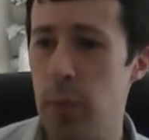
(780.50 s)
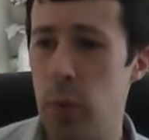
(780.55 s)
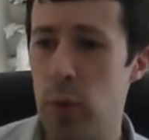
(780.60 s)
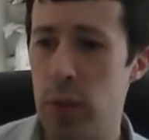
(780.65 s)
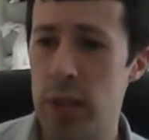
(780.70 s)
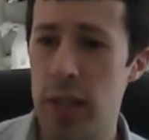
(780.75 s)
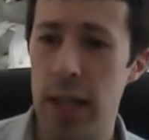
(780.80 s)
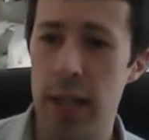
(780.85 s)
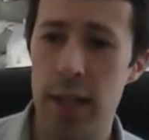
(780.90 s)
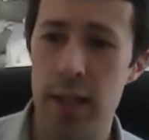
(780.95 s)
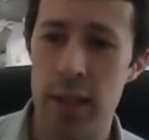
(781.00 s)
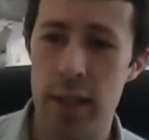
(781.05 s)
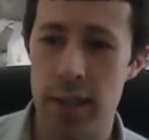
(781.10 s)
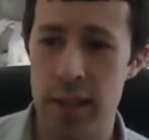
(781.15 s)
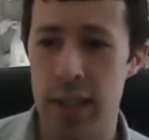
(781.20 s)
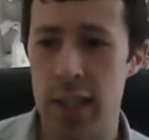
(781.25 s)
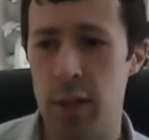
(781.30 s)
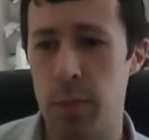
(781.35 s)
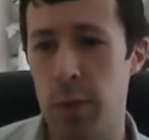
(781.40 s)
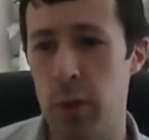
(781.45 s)
you were taking the
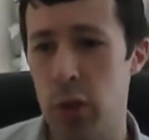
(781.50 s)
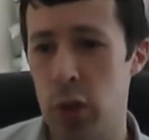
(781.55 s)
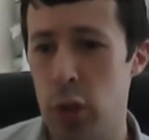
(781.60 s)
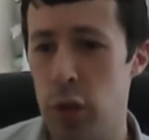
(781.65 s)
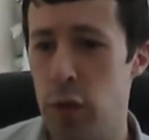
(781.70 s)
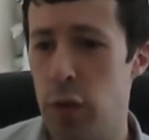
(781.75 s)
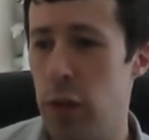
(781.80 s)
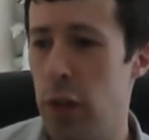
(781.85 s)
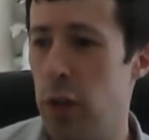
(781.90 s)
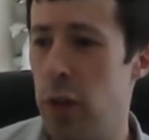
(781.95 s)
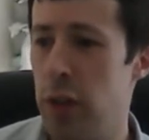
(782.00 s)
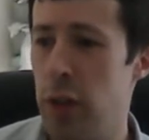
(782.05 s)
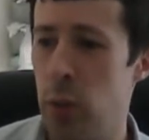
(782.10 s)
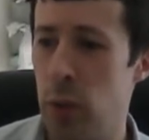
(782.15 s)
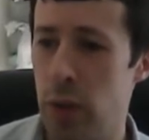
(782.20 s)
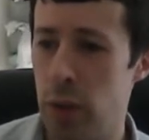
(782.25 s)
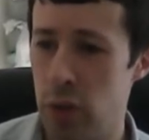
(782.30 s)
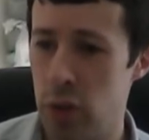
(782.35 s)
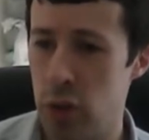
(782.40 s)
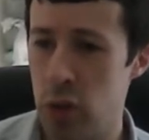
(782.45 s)
assessment, do you feel that you
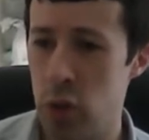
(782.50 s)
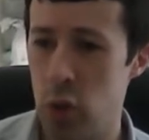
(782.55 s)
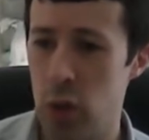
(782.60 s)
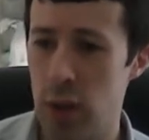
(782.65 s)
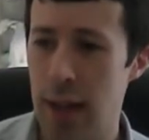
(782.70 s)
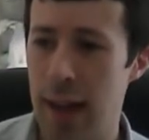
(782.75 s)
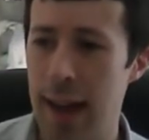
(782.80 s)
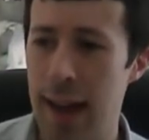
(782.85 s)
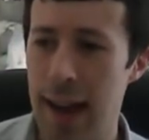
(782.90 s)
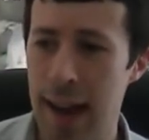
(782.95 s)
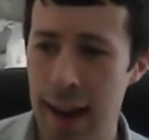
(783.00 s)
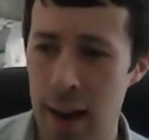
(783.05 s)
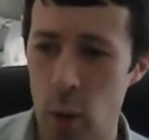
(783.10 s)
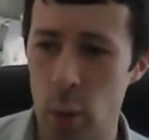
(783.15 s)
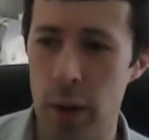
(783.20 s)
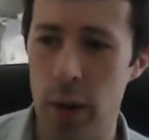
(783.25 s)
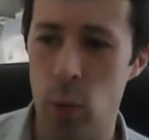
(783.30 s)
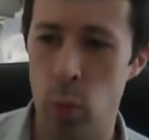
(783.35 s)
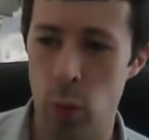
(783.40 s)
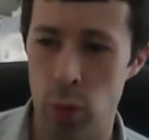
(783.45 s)
understood how
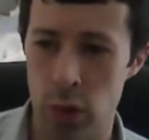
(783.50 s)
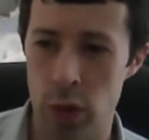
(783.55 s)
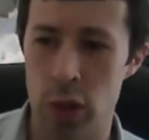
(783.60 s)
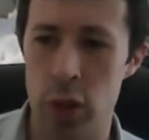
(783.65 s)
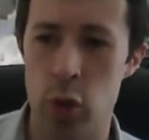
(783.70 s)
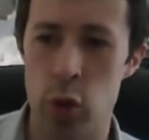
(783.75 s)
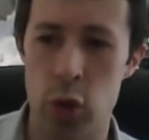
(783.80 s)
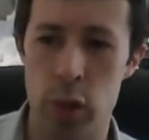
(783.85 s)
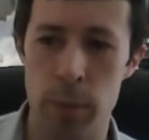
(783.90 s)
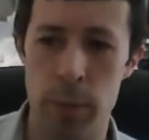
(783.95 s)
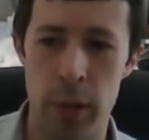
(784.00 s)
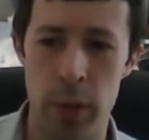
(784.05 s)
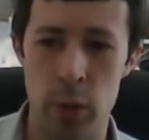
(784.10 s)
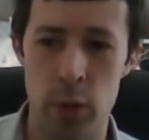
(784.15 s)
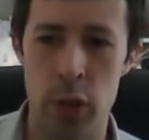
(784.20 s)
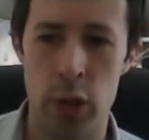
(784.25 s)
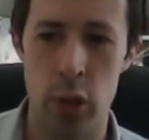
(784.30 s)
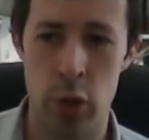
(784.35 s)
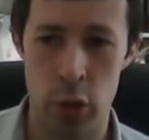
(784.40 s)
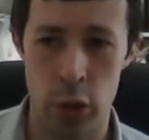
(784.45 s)
it would contribute
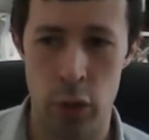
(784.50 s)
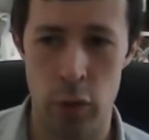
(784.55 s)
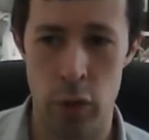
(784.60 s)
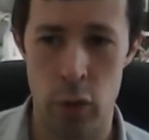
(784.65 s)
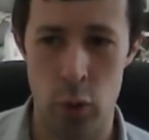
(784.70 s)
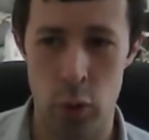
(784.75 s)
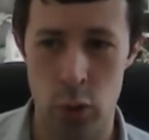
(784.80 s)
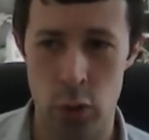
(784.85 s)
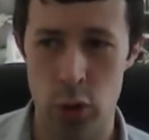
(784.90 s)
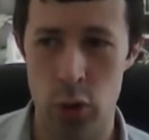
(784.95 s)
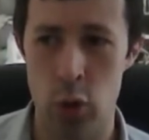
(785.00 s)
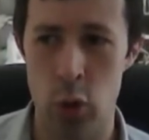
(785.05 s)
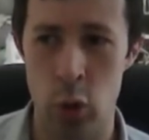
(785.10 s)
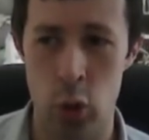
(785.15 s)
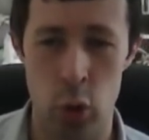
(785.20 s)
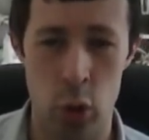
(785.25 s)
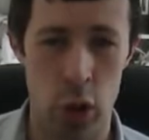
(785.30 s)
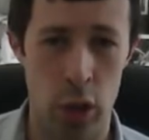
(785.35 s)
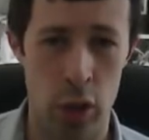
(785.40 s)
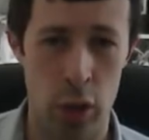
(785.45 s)
to your overall
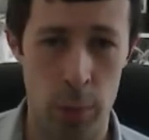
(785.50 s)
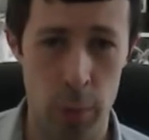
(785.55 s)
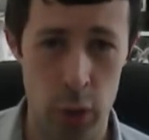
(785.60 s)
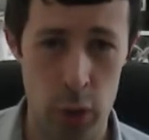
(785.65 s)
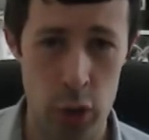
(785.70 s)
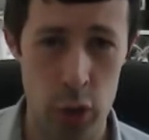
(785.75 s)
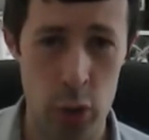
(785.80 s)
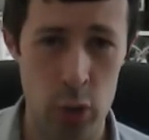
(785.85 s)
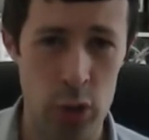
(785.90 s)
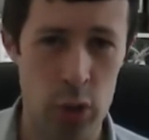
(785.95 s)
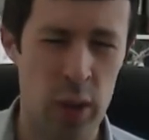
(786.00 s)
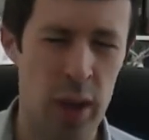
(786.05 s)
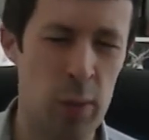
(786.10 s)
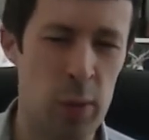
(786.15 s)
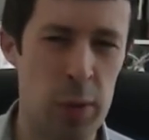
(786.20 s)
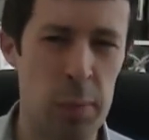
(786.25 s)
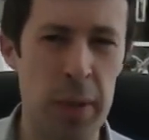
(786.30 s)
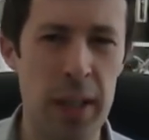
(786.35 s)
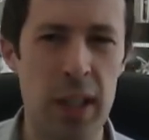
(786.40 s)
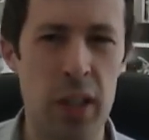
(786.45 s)
score on the module? So I was
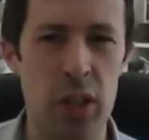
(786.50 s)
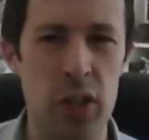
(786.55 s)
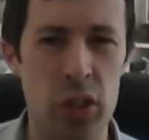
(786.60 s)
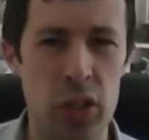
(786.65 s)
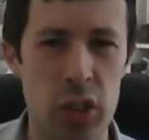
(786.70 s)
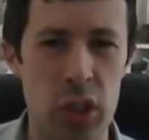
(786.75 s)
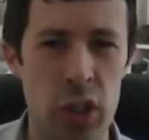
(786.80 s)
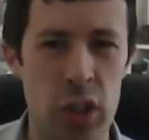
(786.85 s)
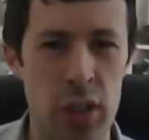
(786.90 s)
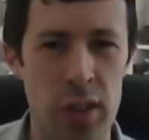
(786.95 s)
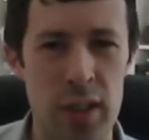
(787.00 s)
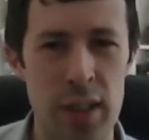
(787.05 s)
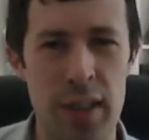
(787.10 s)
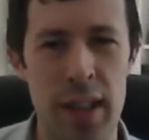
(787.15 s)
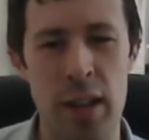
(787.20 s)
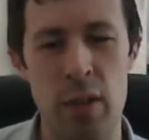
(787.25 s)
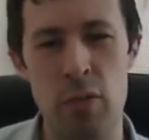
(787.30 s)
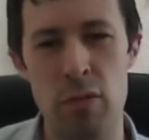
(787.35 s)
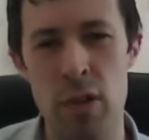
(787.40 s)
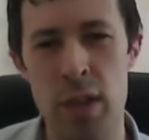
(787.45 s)
a bit concerned, did
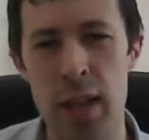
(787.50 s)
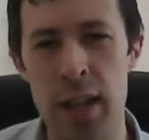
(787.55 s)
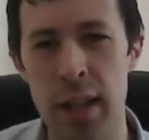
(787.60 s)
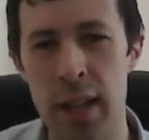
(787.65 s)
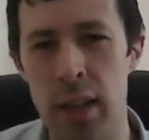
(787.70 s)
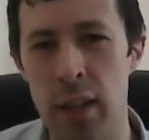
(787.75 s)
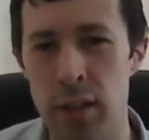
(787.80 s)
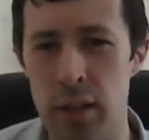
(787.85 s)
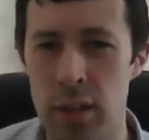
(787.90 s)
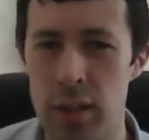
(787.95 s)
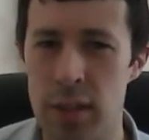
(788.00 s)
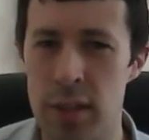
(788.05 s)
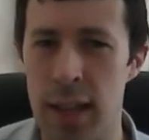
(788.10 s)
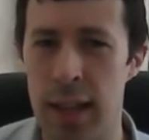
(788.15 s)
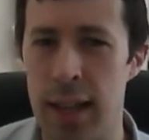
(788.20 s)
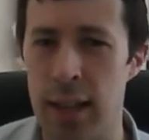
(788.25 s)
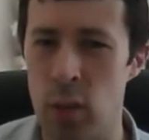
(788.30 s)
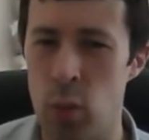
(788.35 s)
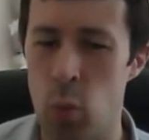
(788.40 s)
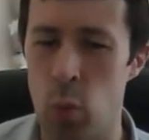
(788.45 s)
they really
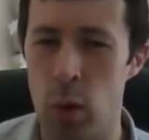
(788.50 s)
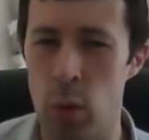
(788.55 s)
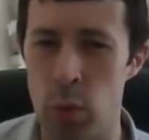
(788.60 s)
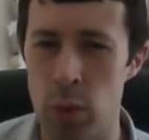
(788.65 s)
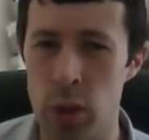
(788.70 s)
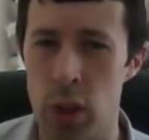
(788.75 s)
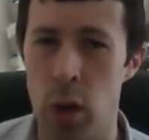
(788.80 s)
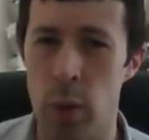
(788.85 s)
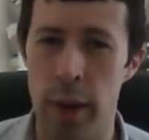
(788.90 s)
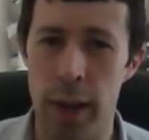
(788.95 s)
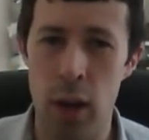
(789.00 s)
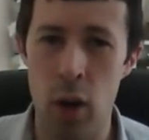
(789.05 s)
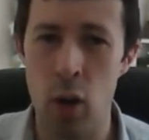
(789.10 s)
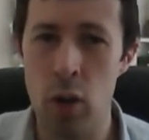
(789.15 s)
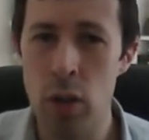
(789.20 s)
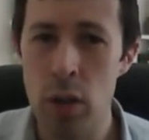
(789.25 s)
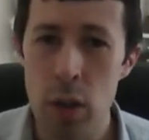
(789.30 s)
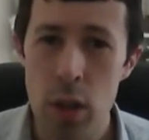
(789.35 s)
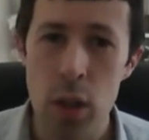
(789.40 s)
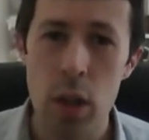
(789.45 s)
understand what was going on?